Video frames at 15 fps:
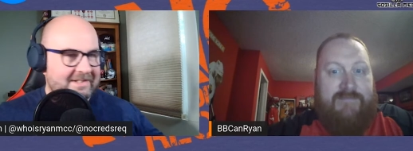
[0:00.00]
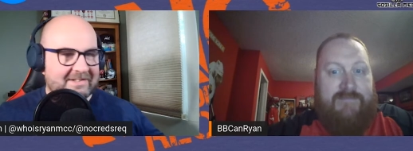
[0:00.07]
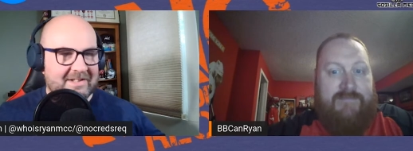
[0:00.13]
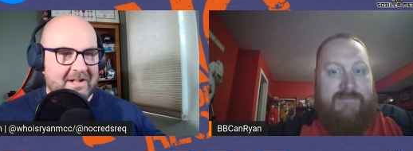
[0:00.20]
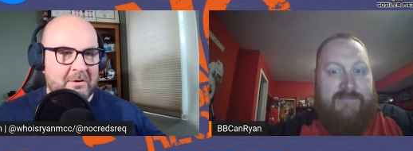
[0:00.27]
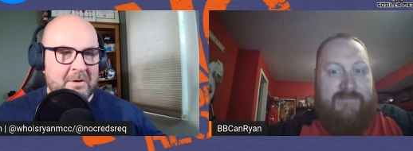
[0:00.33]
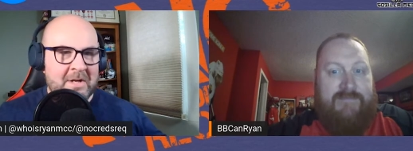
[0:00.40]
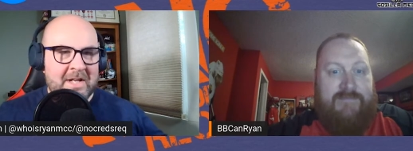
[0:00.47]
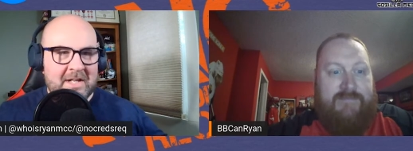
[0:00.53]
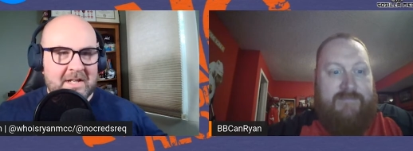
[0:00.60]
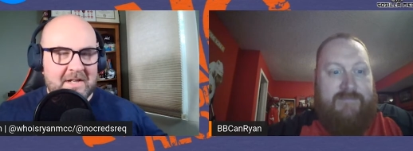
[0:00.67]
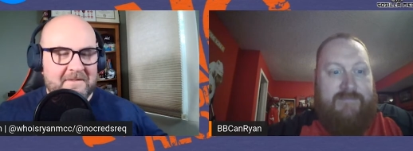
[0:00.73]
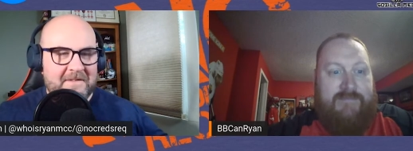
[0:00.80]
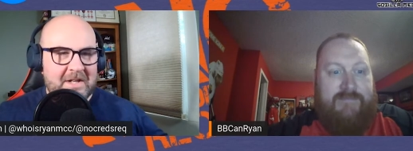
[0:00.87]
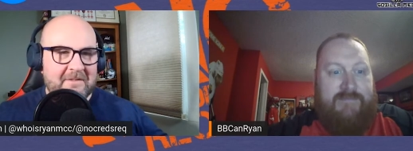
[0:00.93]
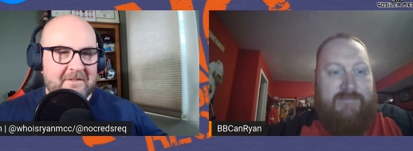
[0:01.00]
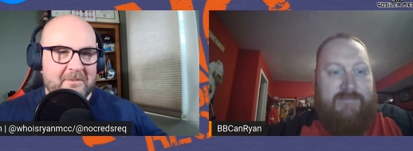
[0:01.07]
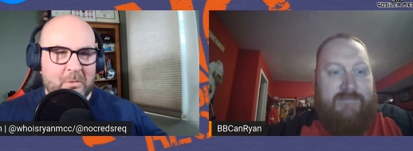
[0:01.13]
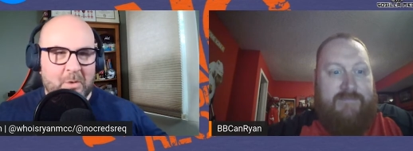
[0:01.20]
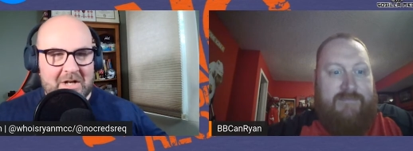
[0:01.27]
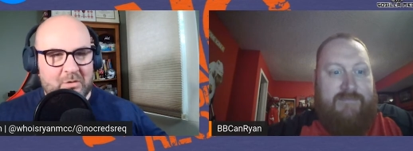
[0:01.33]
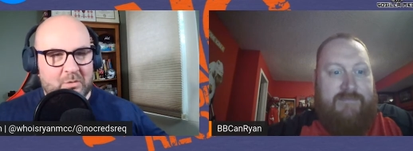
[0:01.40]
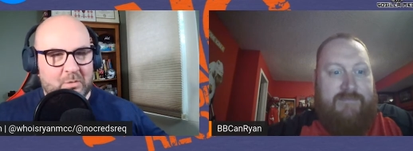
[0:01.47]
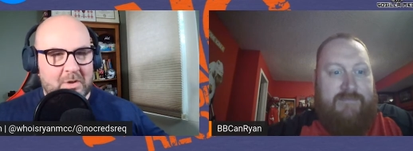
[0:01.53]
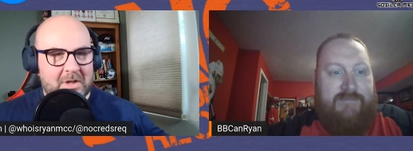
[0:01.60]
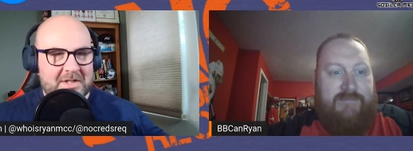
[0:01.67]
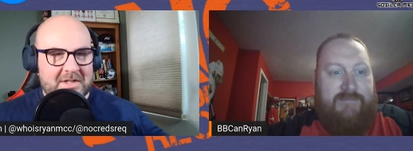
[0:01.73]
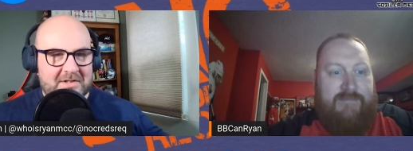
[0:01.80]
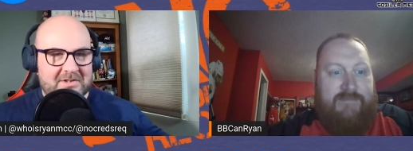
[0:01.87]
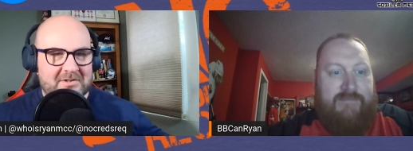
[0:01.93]
Speaker 1: So if you have one word
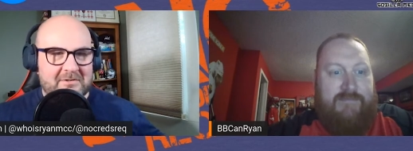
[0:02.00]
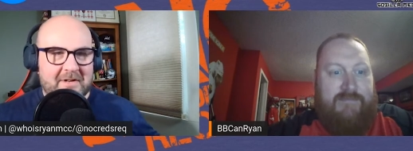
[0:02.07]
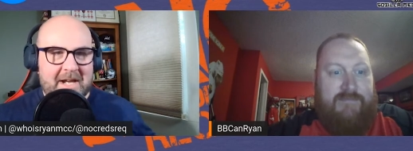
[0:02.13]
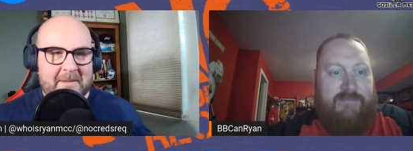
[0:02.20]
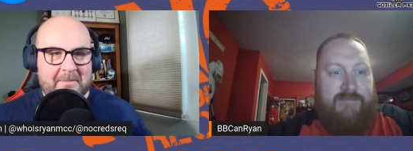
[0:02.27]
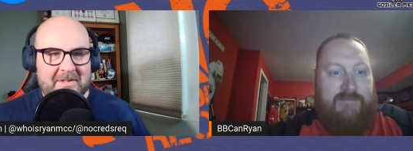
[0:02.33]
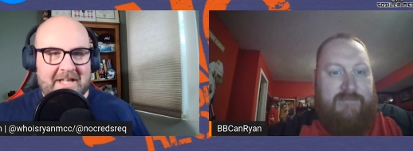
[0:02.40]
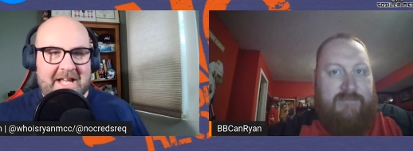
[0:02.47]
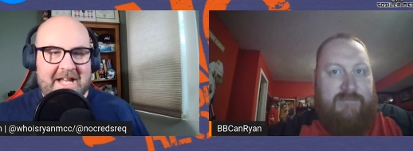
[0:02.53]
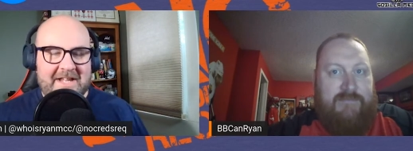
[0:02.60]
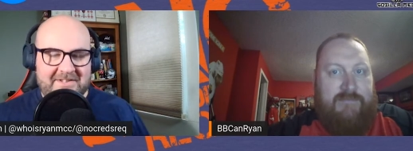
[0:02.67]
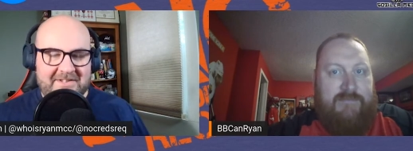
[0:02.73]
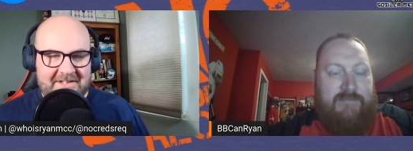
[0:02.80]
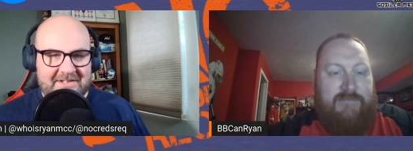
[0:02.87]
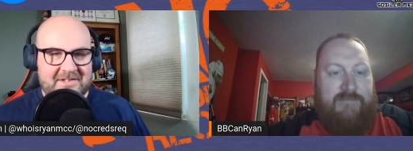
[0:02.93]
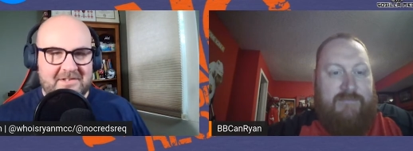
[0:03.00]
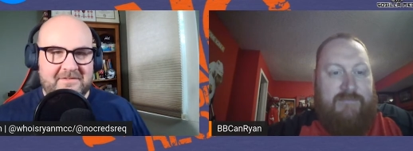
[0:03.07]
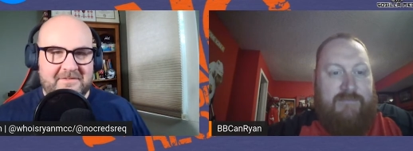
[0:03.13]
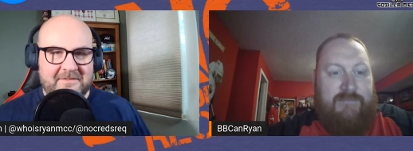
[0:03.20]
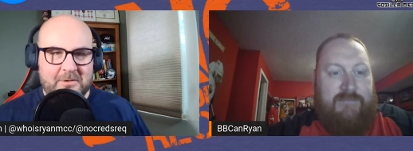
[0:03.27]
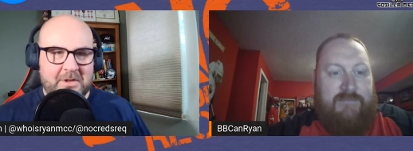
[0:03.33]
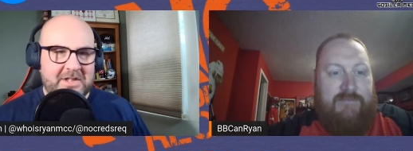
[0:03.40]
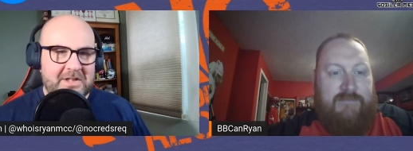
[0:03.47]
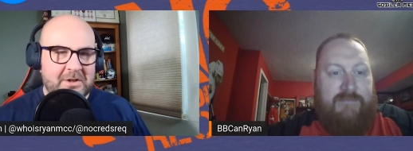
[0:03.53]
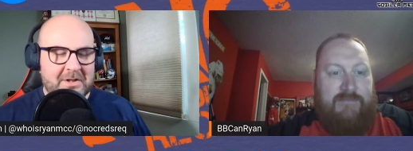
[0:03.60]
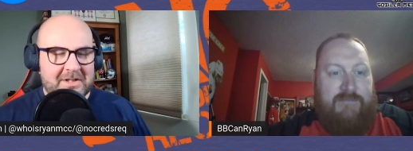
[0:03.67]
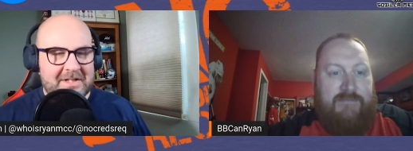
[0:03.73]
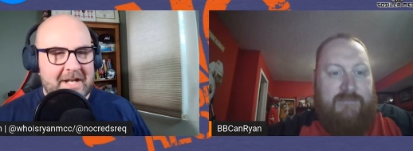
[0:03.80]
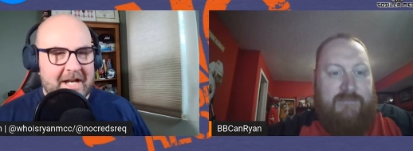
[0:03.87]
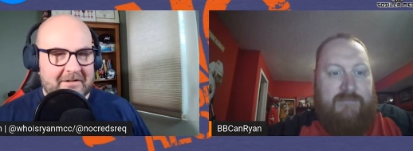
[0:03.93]
to describe last season for your
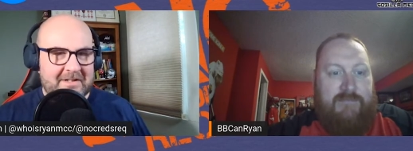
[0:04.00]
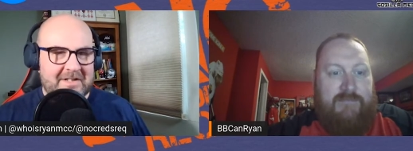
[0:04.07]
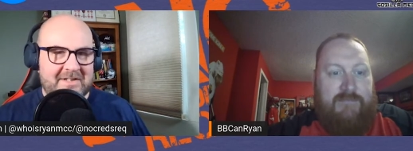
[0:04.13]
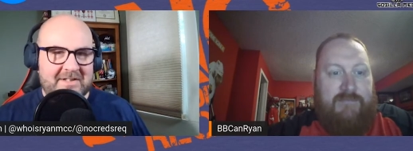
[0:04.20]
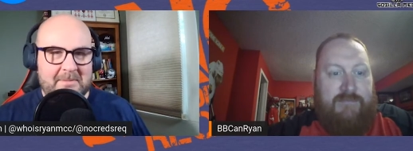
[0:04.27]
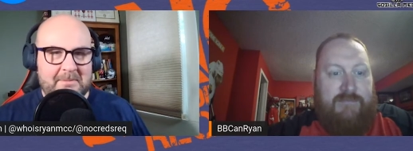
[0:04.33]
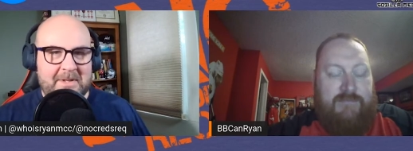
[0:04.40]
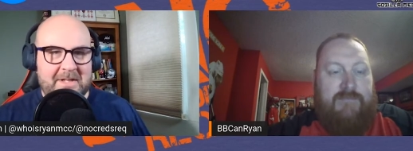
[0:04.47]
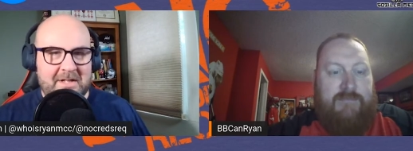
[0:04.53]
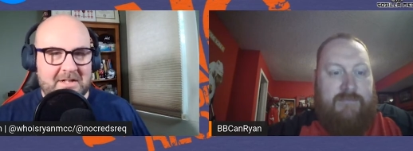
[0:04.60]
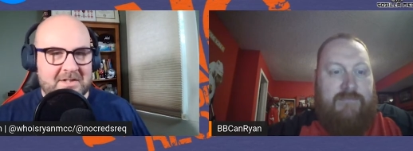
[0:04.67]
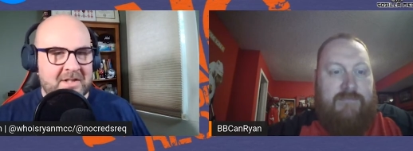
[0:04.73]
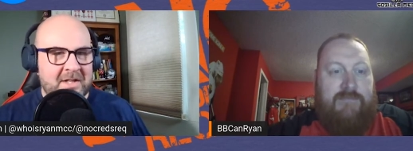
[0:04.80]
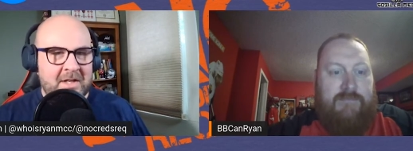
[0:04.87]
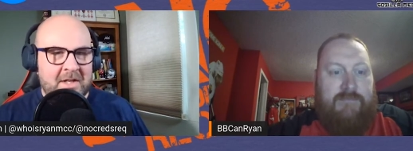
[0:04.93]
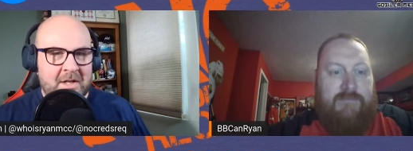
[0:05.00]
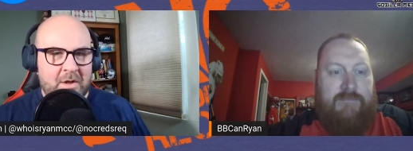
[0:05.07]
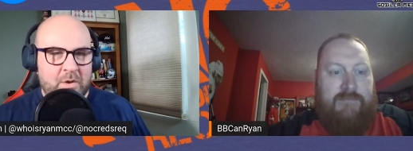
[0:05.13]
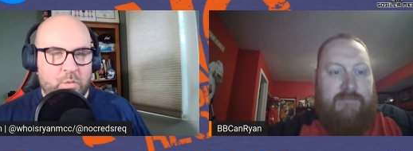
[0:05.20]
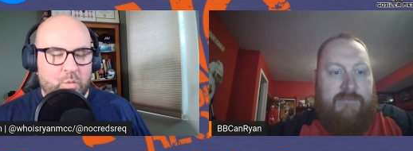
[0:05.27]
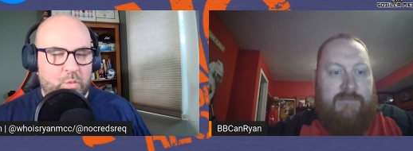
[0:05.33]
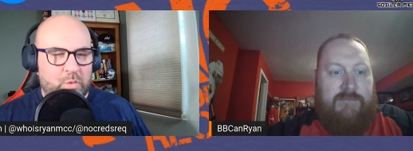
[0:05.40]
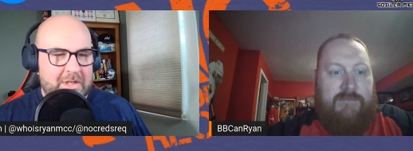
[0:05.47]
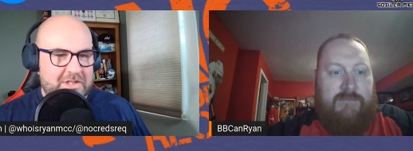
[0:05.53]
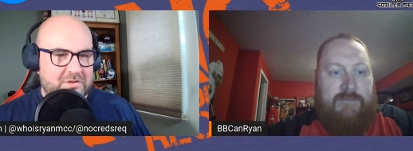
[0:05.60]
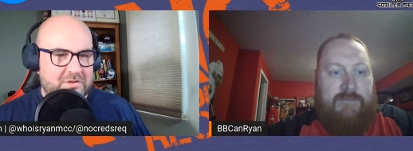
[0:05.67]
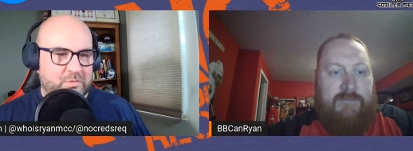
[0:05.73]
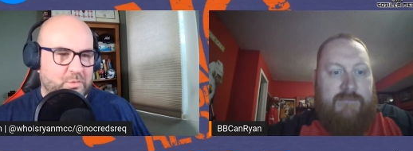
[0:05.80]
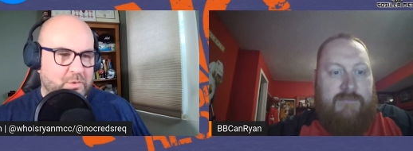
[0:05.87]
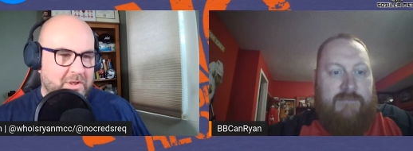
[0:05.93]
Calgary Stampeders, which
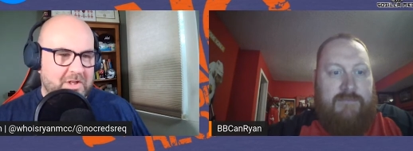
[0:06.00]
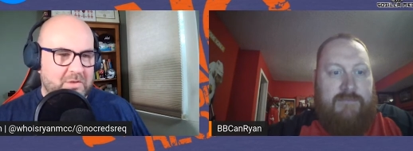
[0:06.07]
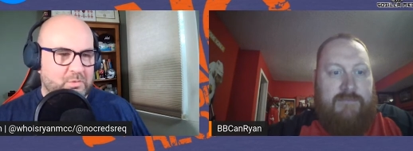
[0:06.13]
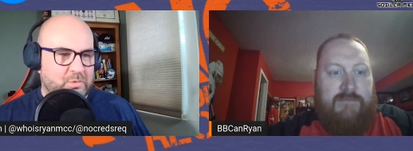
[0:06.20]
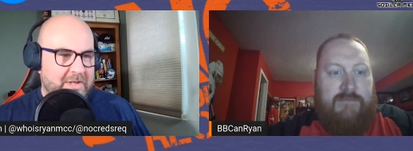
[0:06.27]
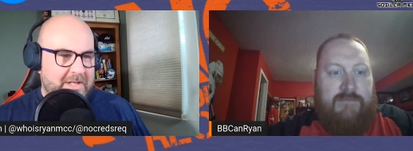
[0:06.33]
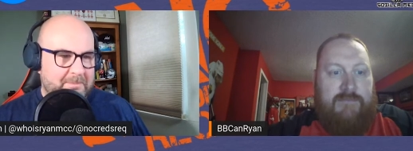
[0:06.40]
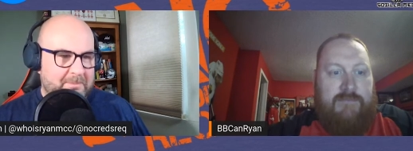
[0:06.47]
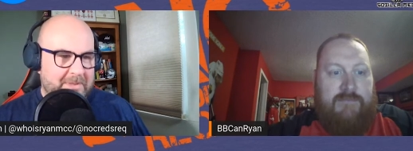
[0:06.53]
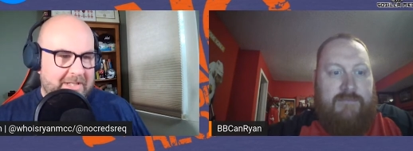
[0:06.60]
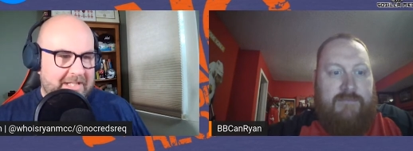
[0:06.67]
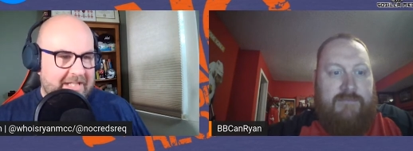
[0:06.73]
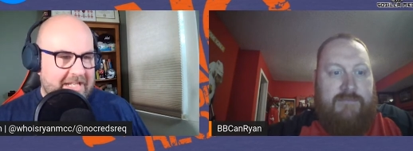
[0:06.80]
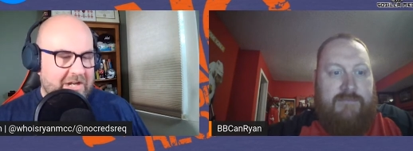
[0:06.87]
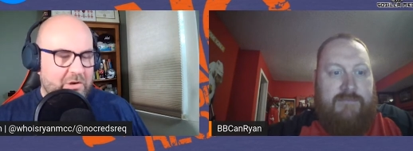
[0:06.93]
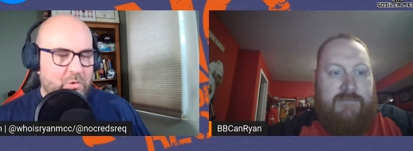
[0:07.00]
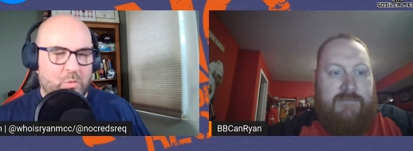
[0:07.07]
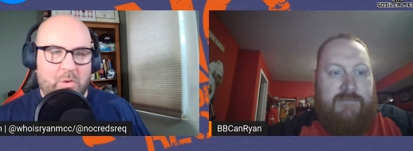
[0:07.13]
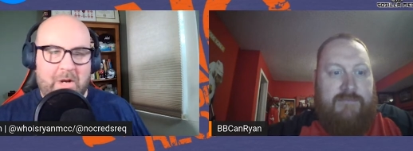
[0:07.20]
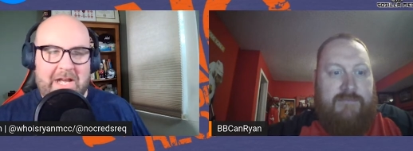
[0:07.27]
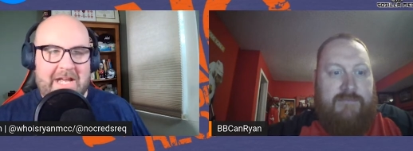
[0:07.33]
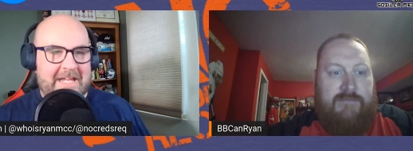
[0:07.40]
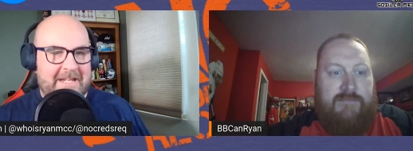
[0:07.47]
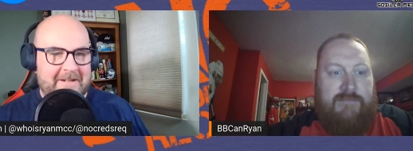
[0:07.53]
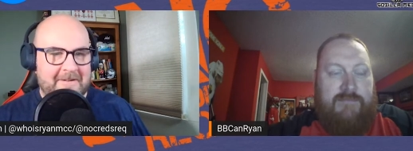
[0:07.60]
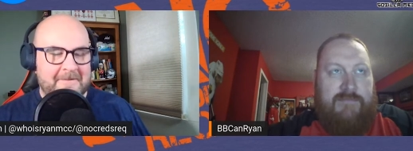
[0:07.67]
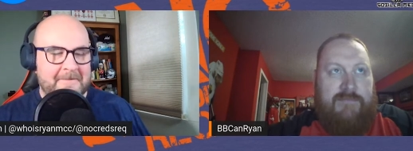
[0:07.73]
word would it be and why?